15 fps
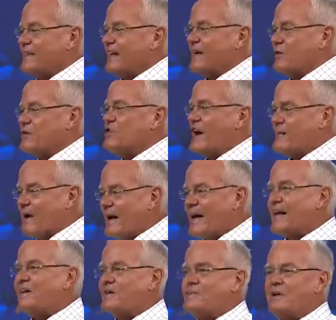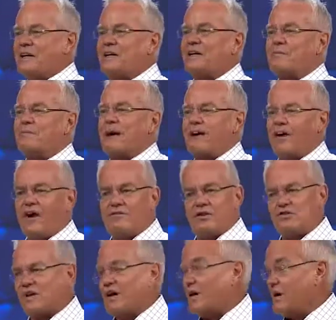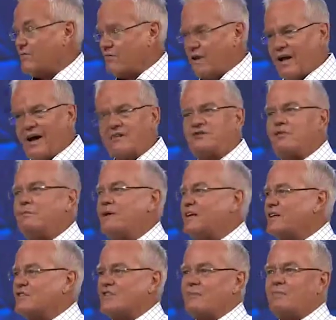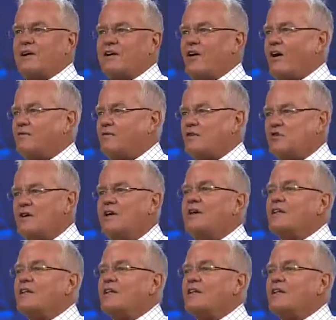every time I end a meeting in my office, I have lots of meetings in my office.